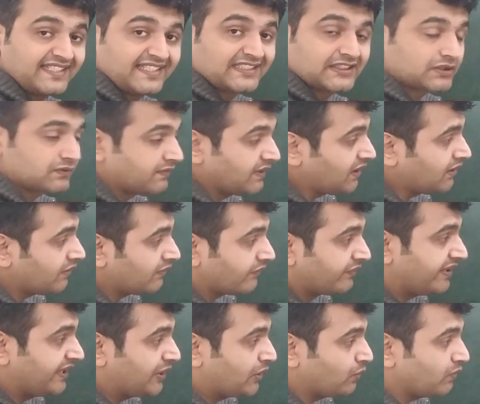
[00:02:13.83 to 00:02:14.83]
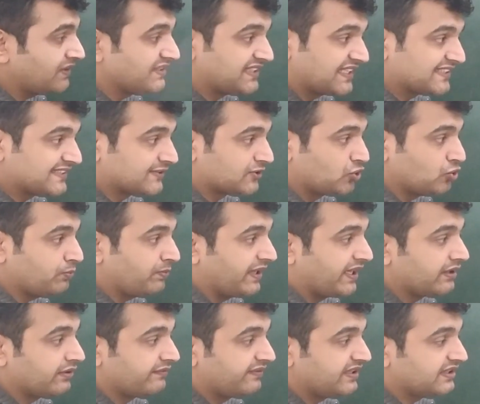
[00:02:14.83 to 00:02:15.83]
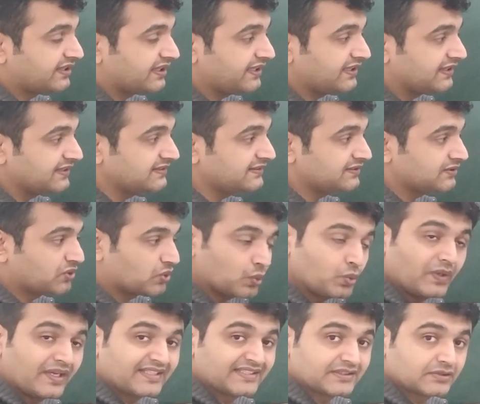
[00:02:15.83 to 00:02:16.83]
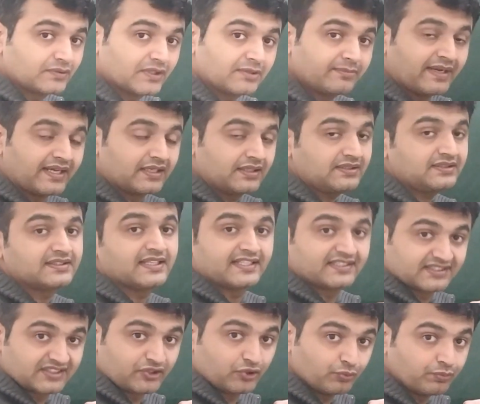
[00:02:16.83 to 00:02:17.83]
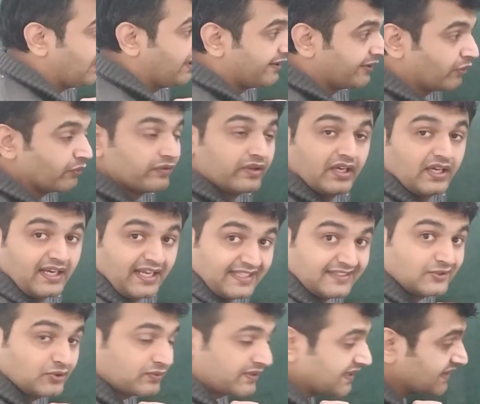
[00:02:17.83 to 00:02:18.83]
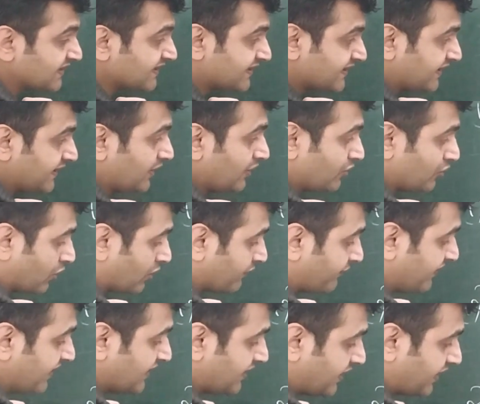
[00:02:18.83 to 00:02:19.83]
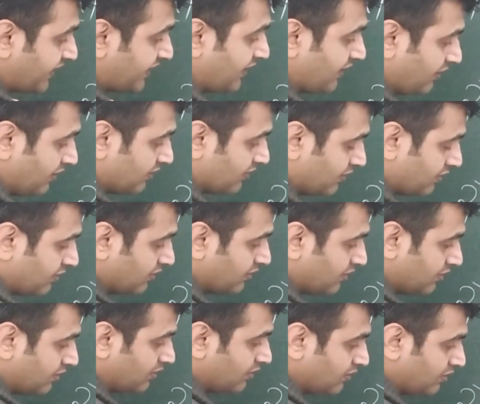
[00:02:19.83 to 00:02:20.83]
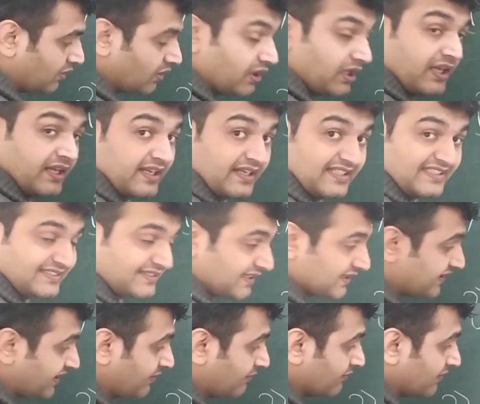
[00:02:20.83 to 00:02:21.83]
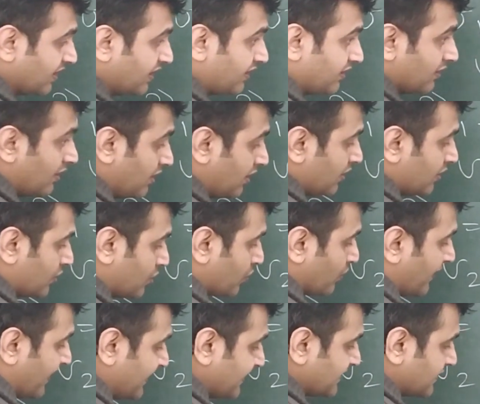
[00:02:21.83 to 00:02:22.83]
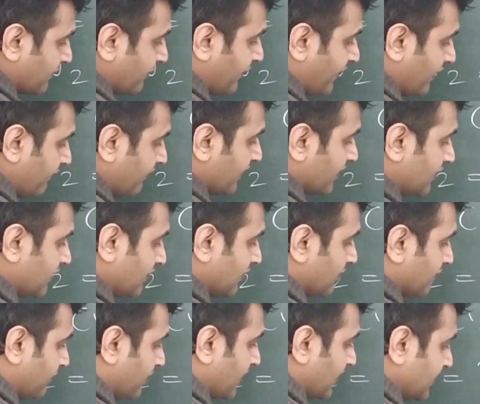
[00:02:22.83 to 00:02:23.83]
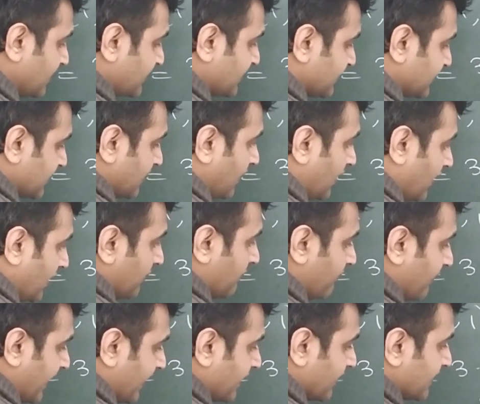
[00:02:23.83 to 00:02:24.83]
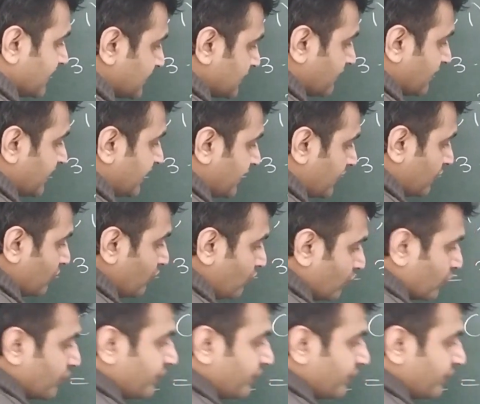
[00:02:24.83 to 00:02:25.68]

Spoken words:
is x square, v2 is x cube, and v3 is 2x square minus x cube. Now here, as you can see, your v3 is nothing but twice v1 plus minus 1 into